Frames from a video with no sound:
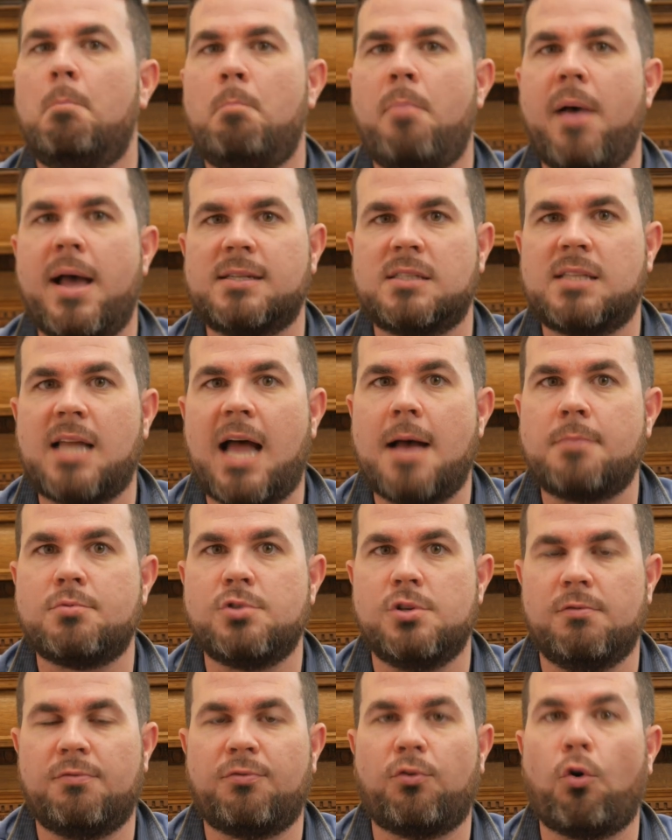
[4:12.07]
best
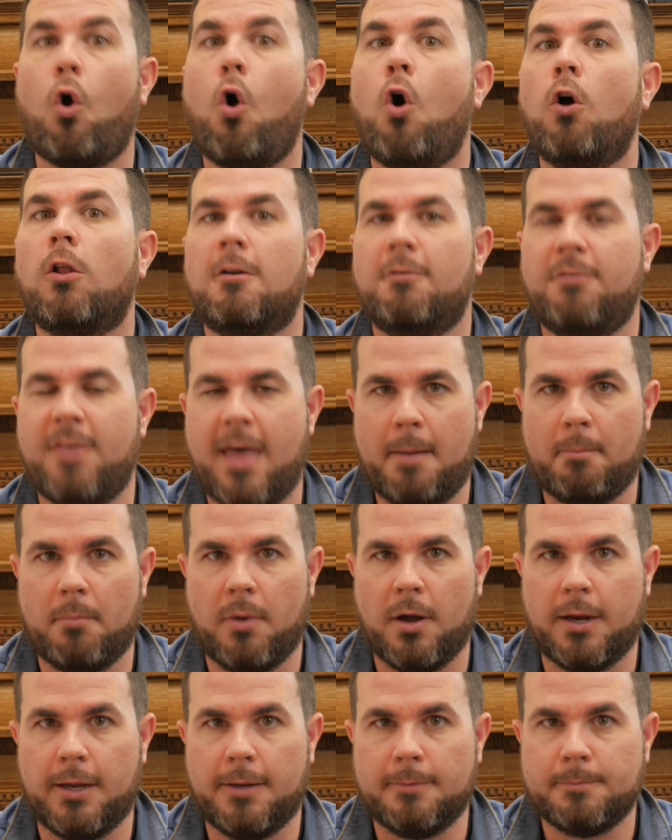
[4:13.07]
option for all of that
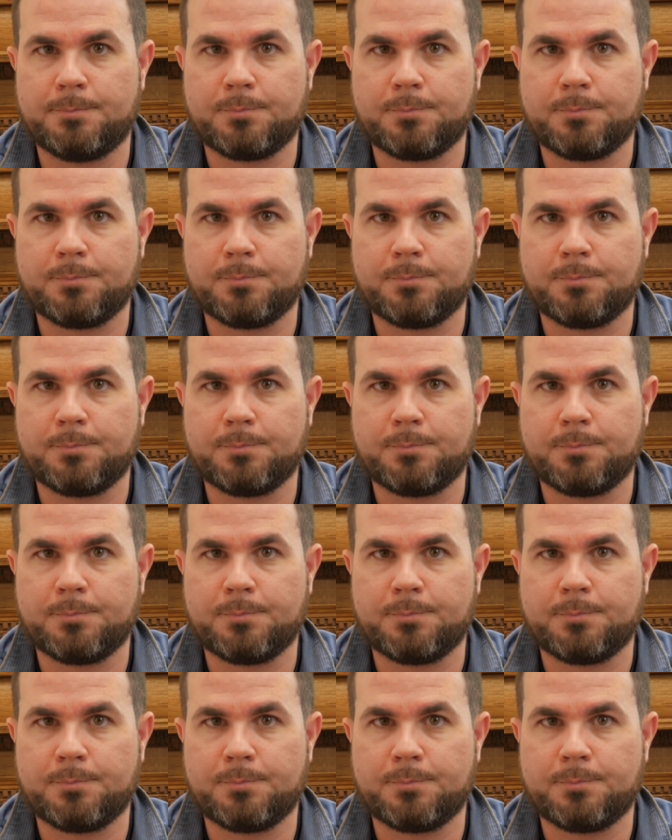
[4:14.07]
money.